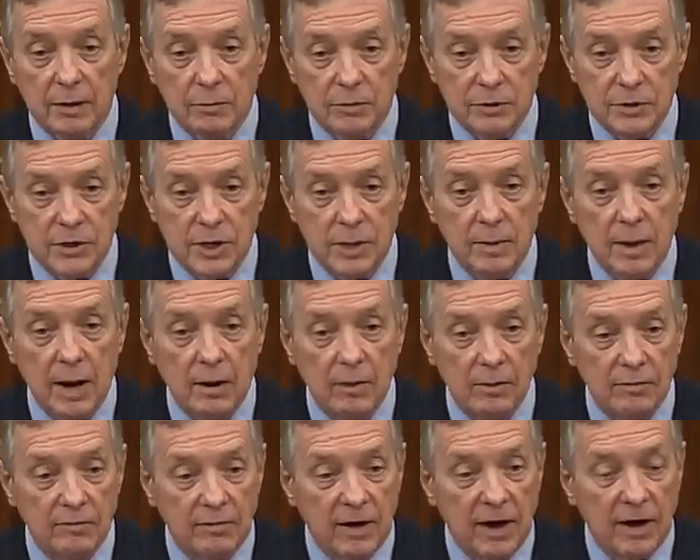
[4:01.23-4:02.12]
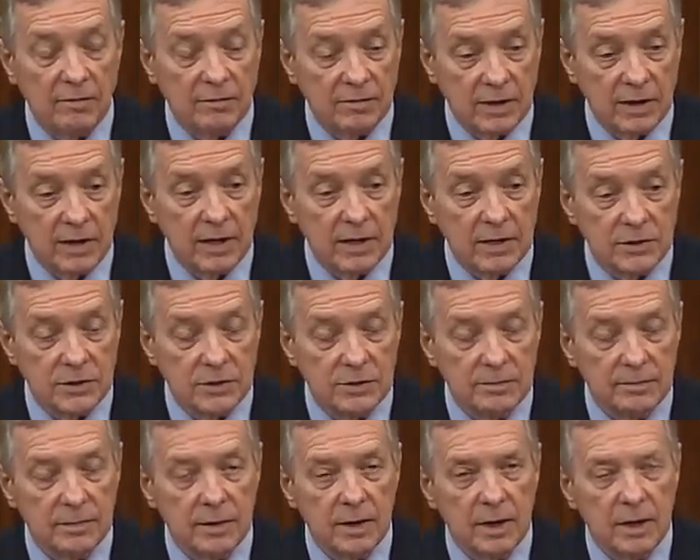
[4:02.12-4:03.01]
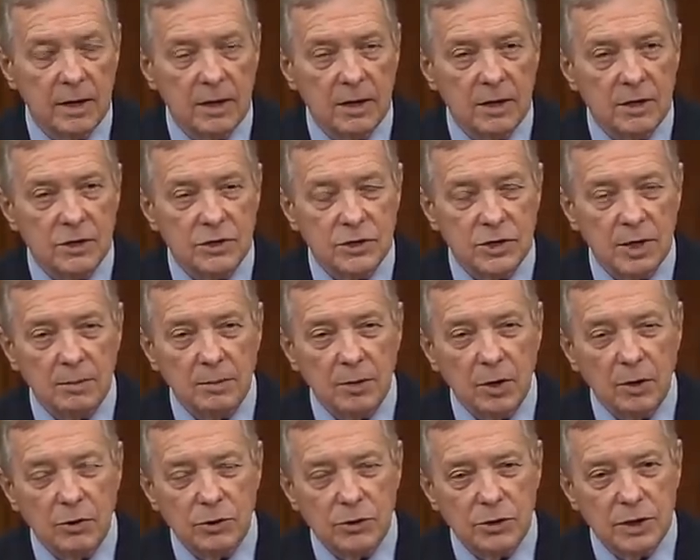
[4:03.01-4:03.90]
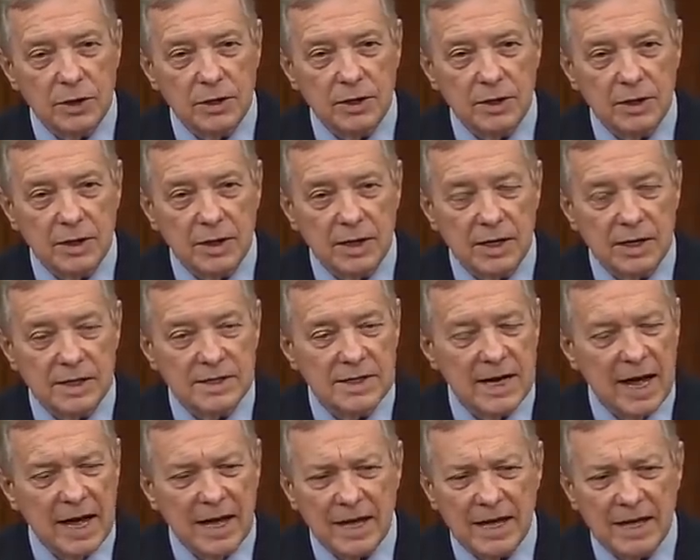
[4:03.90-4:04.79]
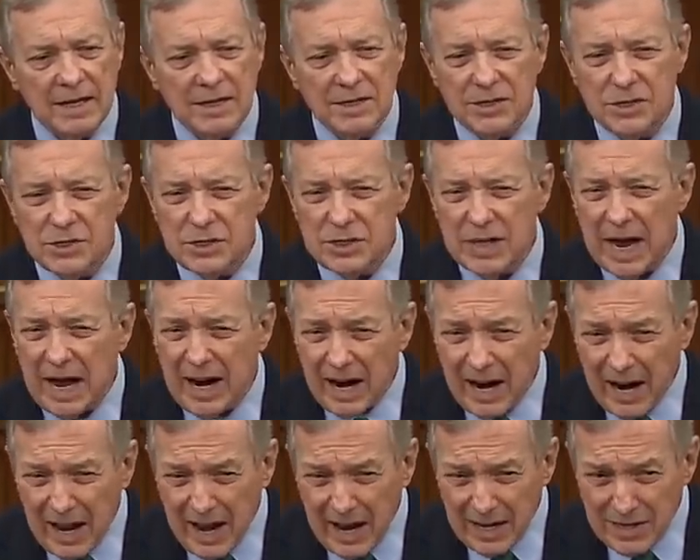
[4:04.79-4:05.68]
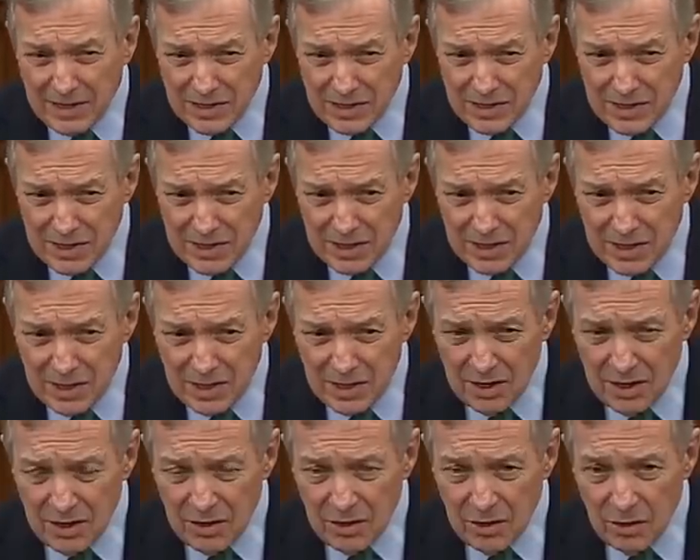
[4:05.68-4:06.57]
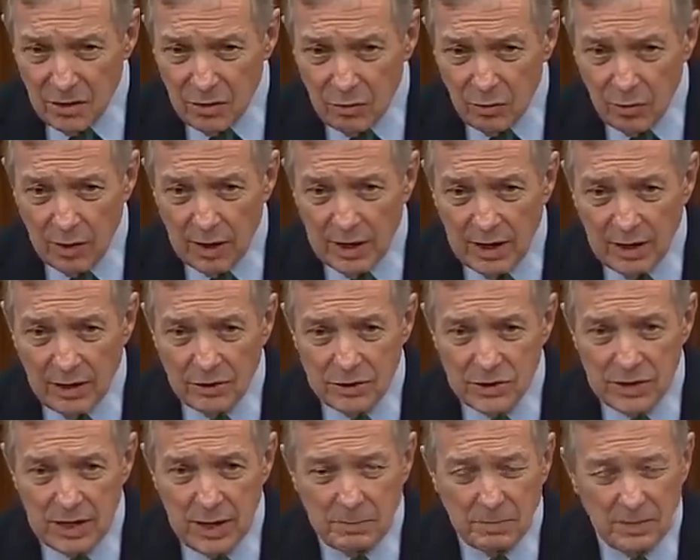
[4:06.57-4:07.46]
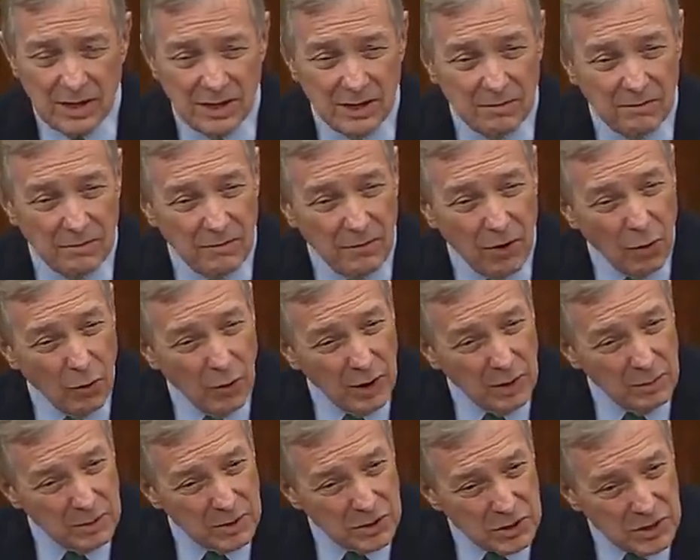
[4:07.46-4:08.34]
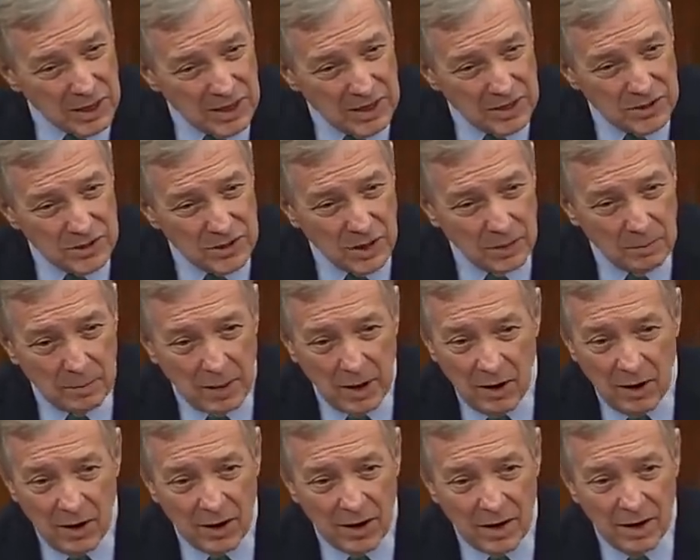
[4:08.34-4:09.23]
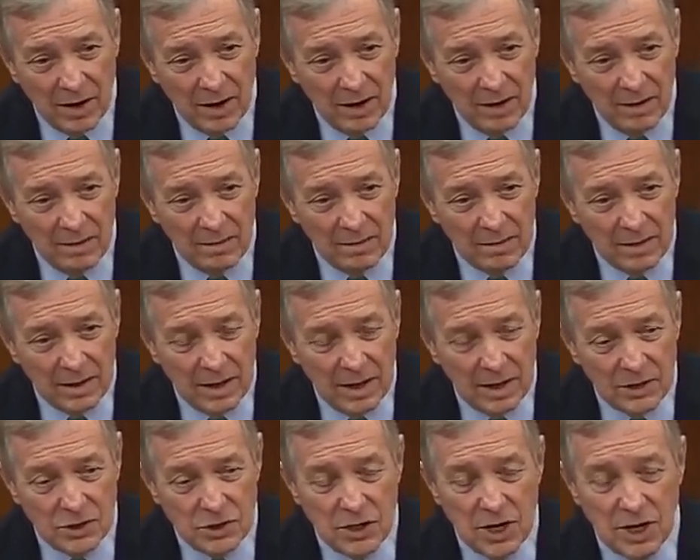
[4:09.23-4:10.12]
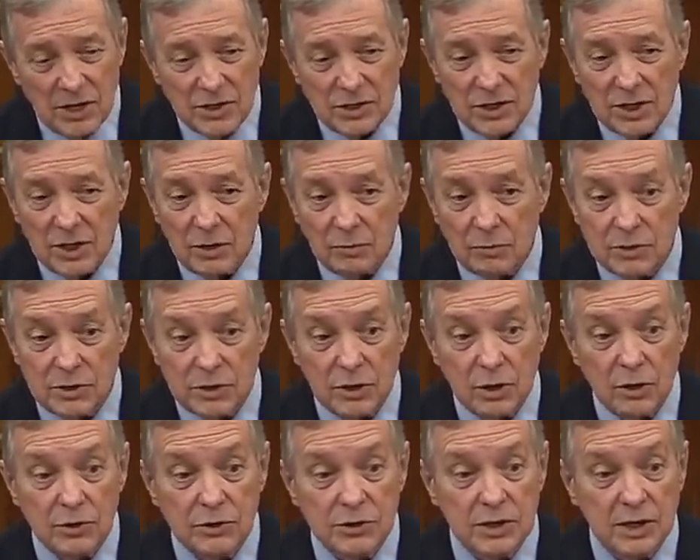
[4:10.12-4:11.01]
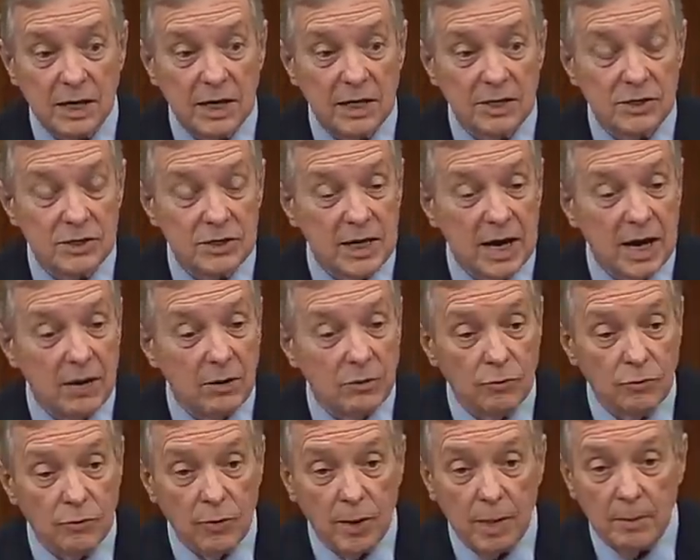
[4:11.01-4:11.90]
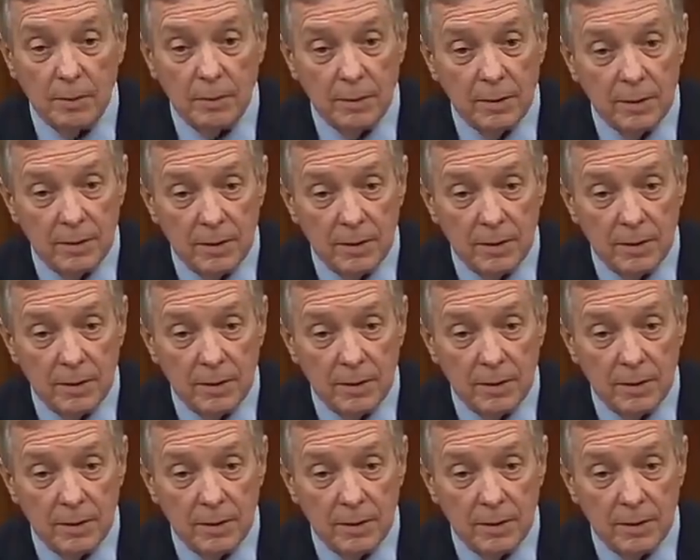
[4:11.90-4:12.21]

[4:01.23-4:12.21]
was somehow involved in this. Some notion that Italian satellites were intercepting the voting machines in America and changing the results against Donald Trump.